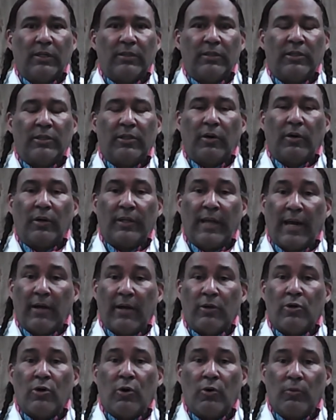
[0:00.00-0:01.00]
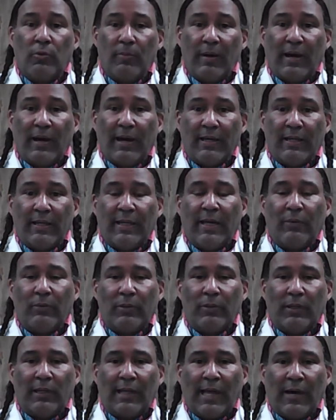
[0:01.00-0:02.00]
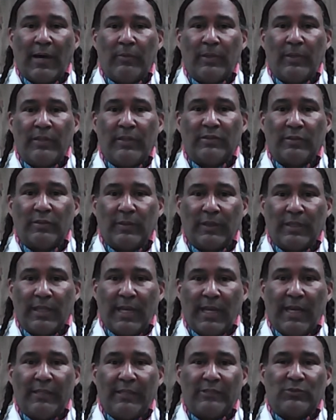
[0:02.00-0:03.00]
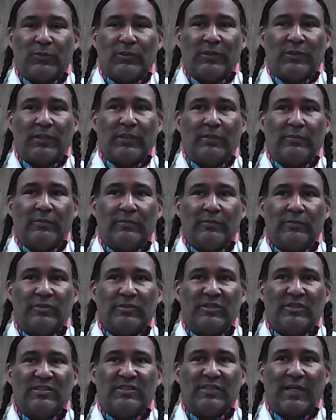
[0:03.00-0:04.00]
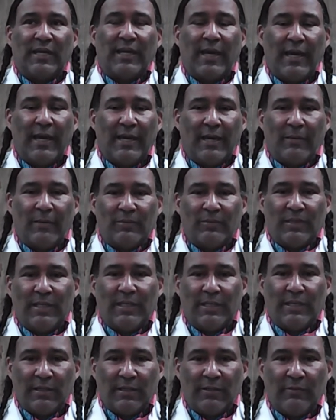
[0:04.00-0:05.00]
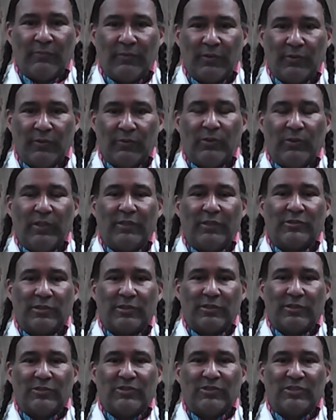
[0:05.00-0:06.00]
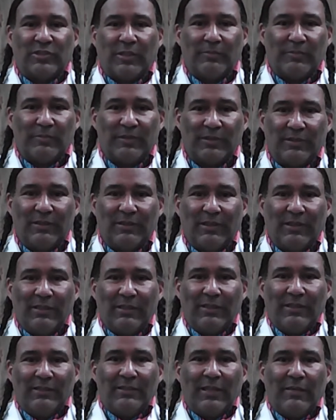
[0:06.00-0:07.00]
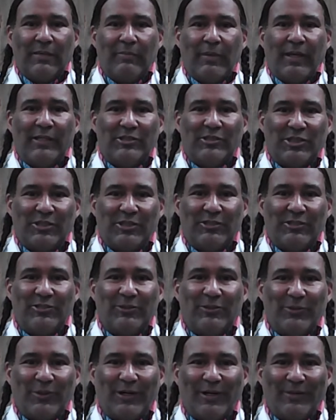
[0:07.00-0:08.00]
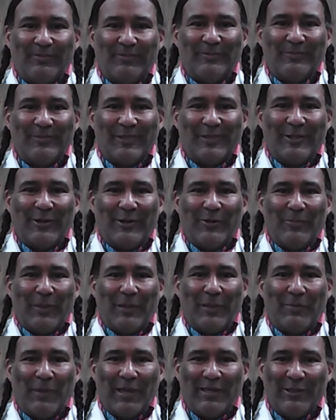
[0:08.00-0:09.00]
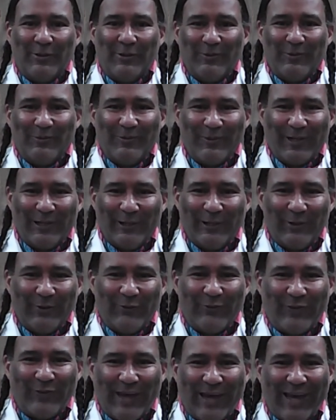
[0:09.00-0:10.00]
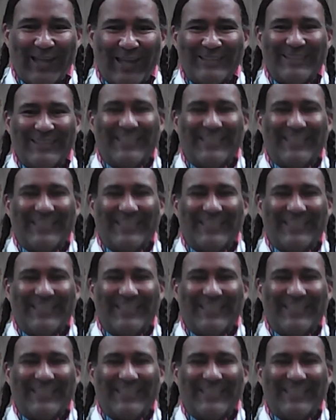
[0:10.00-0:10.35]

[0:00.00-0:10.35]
and I'll go by, and that will allow me to engage with them to say, hey, I'm thinking of you. Here's a little something that may cheer you up, may make you a little fat,